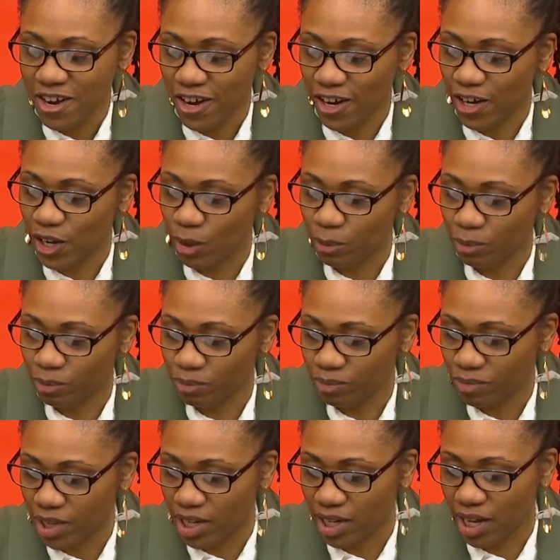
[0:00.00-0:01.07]
um,
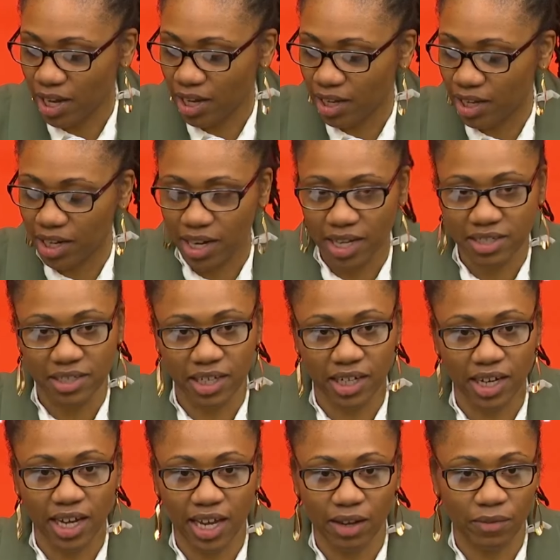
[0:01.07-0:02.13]
in that in that
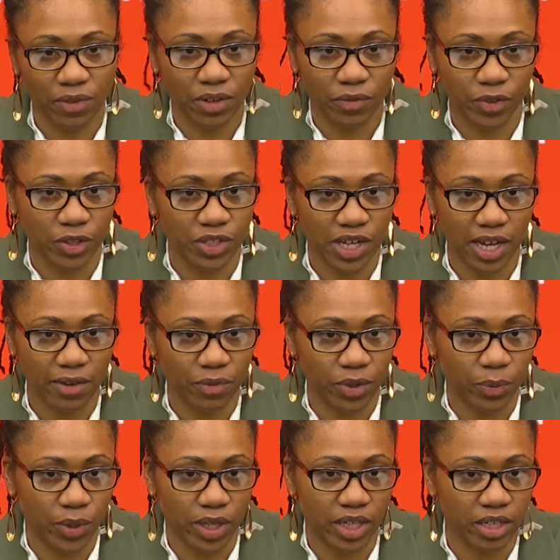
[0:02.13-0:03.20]
second half. In the first half, we
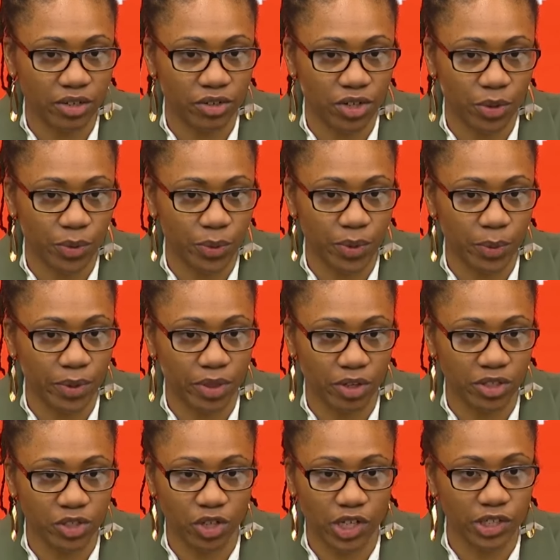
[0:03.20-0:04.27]
went, you know, we went with our
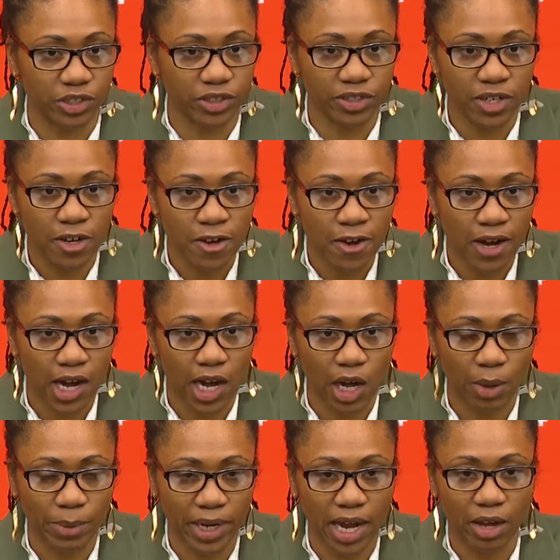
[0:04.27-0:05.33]
starters
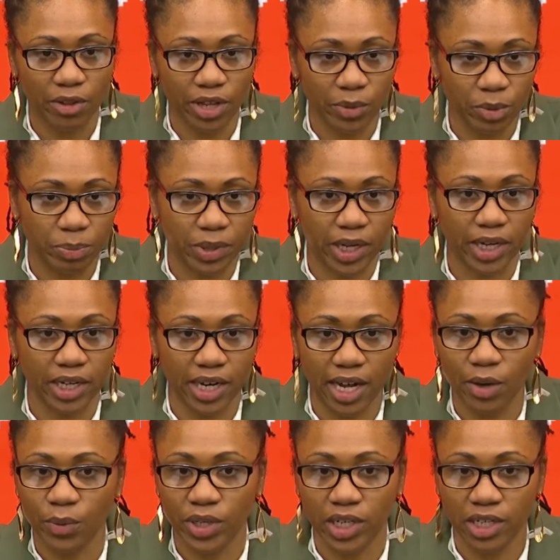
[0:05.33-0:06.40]
um, and how they were playing and
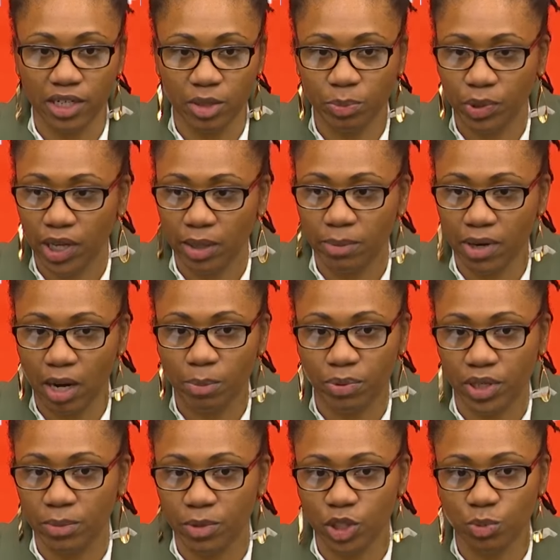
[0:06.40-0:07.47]
how we needed to play. But I
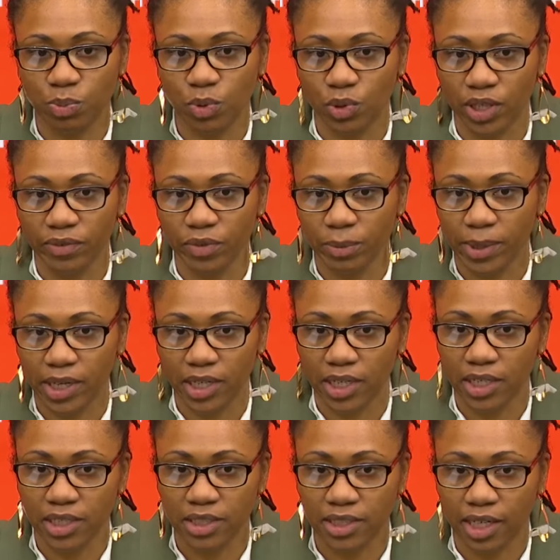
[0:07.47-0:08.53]
pretty much pulled everybody
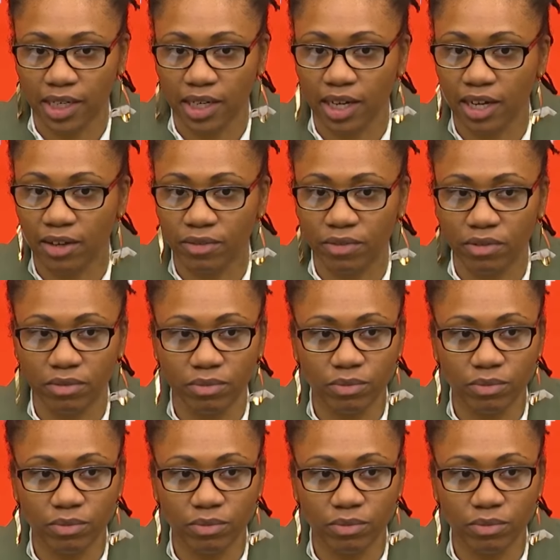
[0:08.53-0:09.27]
in the second half.